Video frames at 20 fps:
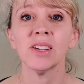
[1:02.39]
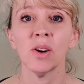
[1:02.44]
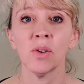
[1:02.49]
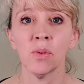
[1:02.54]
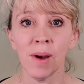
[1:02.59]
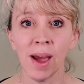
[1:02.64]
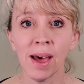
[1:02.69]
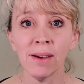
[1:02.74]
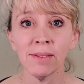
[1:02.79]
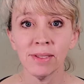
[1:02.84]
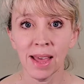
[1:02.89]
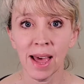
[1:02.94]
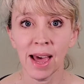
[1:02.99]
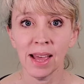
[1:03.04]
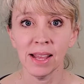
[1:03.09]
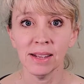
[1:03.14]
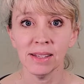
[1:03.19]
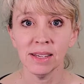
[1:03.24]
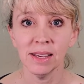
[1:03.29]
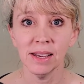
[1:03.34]
around
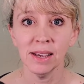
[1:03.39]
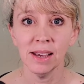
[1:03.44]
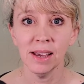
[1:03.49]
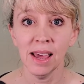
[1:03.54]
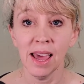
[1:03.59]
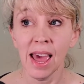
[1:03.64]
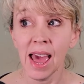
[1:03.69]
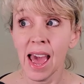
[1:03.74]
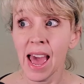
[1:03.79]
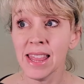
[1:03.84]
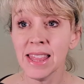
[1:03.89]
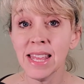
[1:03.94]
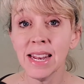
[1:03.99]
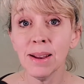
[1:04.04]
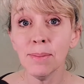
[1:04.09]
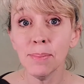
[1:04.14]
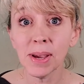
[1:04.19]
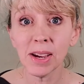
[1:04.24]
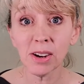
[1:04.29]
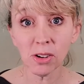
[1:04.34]
that. And then a
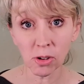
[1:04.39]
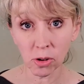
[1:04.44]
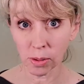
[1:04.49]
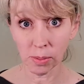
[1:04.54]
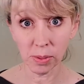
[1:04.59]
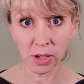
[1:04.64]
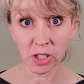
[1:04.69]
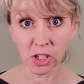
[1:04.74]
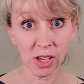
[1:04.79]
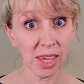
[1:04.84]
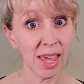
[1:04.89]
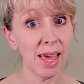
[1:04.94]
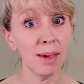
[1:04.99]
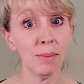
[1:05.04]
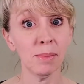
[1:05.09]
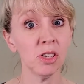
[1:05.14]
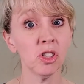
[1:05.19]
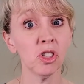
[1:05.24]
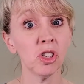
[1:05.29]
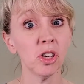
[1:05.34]
bigger corporation came
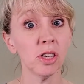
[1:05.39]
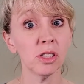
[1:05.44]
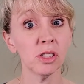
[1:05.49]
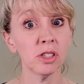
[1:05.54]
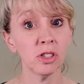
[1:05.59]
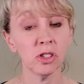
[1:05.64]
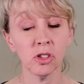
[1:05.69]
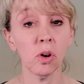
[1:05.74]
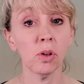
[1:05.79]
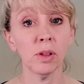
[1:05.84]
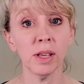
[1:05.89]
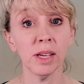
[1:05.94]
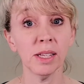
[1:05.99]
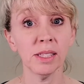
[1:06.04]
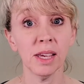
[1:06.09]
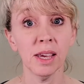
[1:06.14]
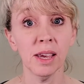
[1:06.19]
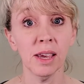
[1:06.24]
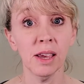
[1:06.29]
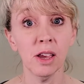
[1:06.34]
and just stole it
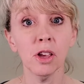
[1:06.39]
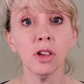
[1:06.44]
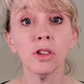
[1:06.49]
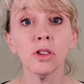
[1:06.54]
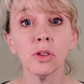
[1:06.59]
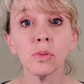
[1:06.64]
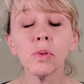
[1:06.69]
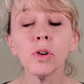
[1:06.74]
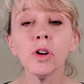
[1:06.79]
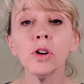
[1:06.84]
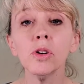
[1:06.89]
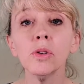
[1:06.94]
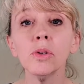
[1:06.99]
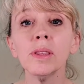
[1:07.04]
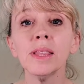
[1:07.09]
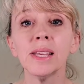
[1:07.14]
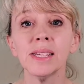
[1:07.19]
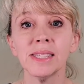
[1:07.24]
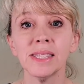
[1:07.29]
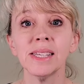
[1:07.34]
through
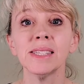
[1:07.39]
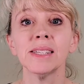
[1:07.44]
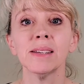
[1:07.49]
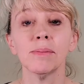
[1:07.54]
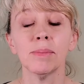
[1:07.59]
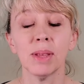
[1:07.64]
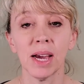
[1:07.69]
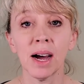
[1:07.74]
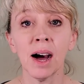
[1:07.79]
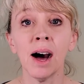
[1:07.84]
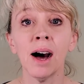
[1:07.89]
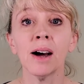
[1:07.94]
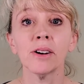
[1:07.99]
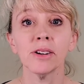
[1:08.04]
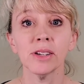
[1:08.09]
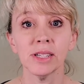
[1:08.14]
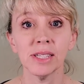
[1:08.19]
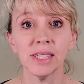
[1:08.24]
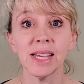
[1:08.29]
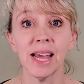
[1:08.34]
the system that
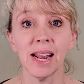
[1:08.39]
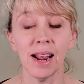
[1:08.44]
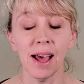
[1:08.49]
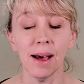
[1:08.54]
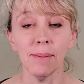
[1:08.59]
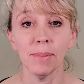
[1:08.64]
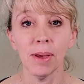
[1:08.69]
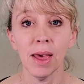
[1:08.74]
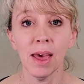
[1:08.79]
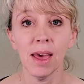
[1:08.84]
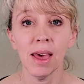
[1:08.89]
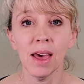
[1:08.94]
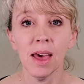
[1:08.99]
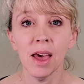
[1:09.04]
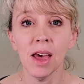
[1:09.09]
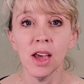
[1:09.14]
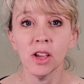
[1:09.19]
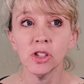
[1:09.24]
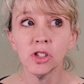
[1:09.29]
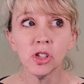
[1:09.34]
Congress set up.
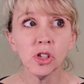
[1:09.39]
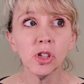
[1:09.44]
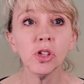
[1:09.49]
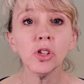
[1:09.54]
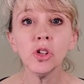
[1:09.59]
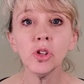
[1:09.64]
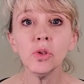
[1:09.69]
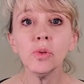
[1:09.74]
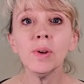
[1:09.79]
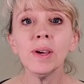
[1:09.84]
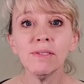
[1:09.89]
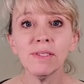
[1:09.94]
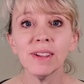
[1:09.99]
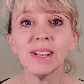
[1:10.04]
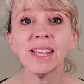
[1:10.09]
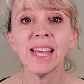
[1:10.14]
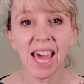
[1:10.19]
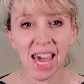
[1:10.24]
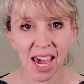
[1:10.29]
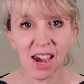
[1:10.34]
Do you even
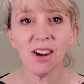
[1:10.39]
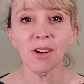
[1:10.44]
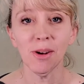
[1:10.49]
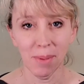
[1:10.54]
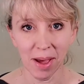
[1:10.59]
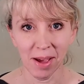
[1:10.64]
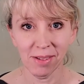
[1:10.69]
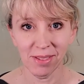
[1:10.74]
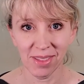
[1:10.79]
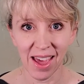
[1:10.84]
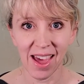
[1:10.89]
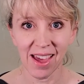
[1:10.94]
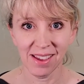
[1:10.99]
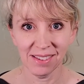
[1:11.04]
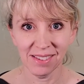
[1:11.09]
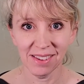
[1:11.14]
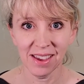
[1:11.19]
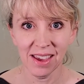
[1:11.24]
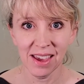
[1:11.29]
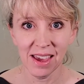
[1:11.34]
care about
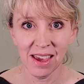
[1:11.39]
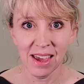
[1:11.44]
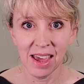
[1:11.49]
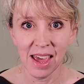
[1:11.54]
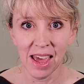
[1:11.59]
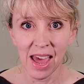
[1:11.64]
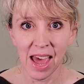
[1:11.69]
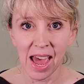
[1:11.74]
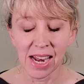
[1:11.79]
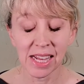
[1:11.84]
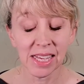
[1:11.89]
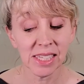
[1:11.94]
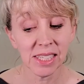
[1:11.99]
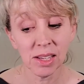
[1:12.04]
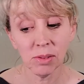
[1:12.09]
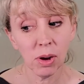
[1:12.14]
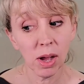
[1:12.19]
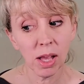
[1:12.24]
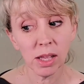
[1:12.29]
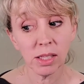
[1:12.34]
that?" And he
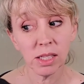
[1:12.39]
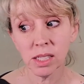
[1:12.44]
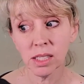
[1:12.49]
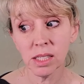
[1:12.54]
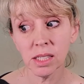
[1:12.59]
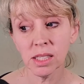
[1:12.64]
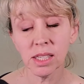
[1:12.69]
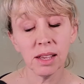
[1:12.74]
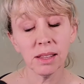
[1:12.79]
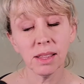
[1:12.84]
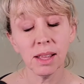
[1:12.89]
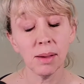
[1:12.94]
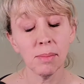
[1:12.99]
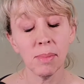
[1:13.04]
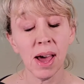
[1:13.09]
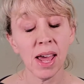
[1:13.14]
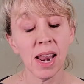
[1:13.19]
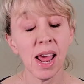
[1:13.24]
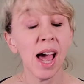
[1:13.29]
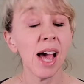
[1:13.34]
said, "Well, it doesn't sound that
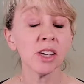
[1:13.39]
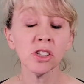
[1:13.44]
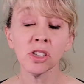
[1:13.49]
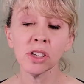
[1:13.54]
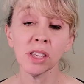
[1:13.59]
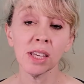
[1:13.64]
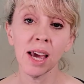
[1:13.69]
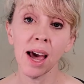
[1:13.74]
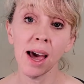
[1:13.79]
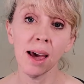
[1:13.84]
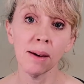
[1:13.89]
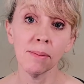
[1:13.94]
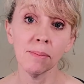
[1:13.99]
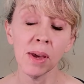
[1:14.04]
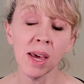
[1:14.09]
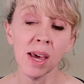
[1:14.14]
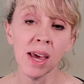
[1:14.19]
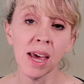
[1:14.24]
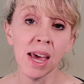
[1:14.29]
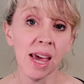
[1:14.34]
bad. Actually, I'm
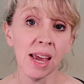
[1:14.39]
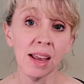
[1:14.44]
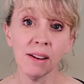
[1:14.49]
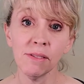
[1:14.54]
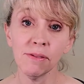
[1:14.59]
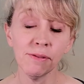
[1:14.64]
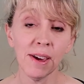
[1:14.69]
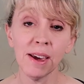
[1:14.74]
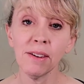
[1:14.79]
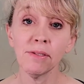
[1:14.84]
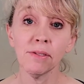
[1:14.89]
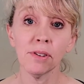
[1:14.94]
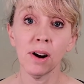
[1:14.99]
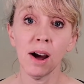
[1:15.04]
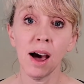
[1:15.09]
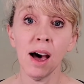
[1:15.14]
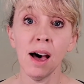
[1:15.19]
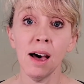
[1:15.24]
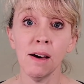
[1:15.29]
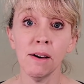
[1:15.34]
in favor
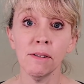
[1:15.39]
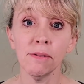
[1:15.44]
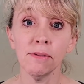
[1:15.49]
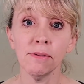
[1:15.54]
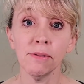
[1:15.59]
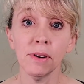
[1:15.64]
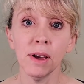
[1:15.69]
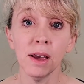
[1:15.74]
of